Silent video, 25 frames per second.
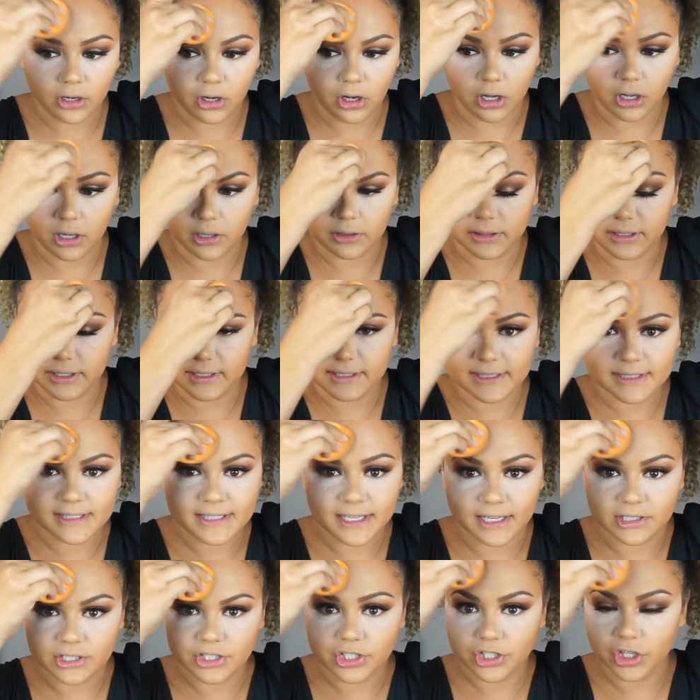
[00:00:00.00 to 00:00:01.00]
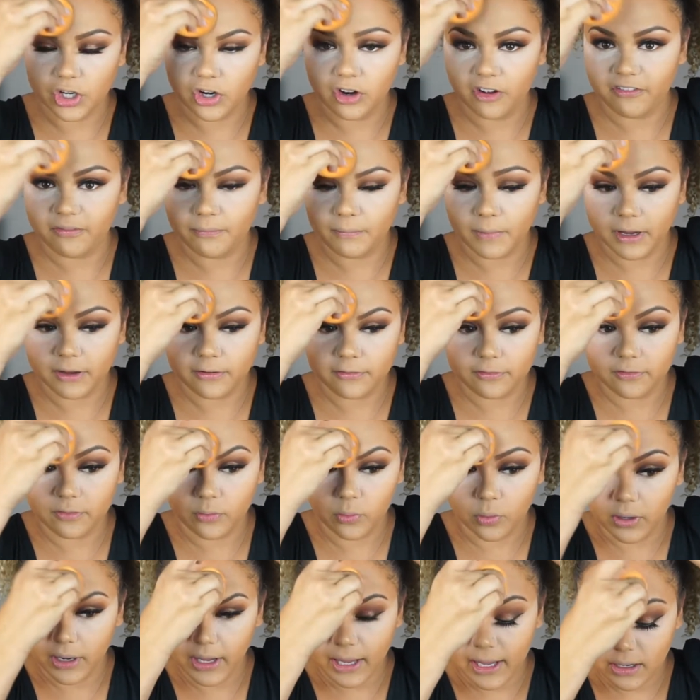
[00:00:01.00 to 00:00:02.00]
on the center of my
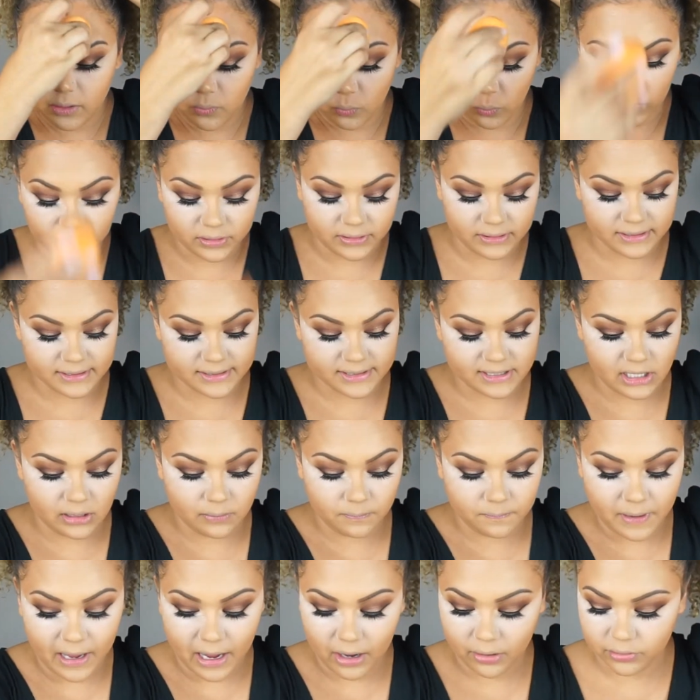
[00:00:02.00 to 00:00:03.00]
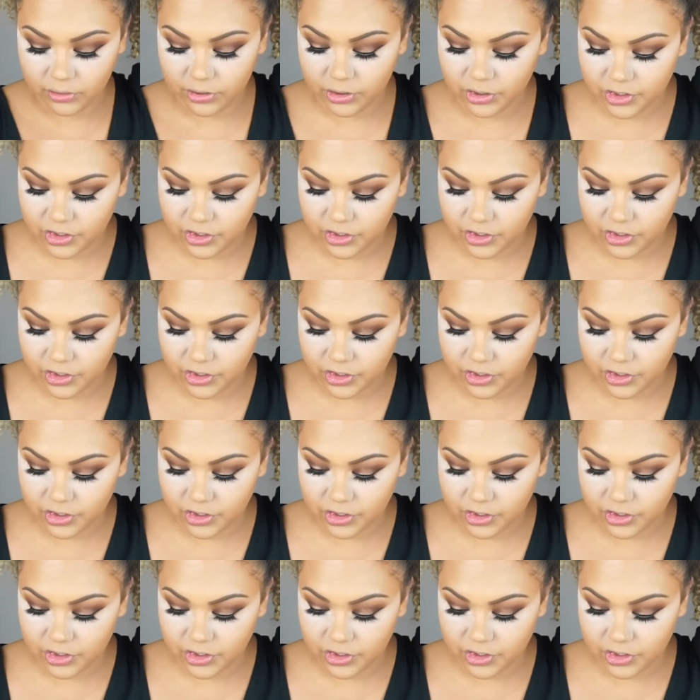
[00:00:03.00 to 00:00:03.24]
forehead with the same powder,